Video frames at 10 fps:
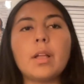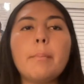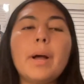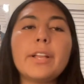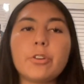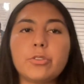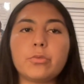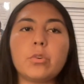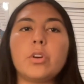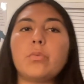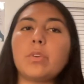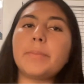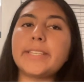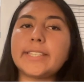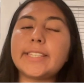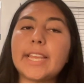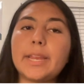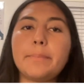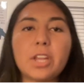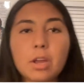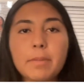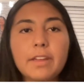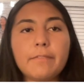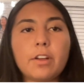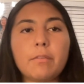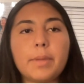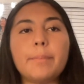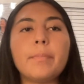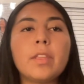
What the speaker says: My Gold Award will be sustained beyond my involvement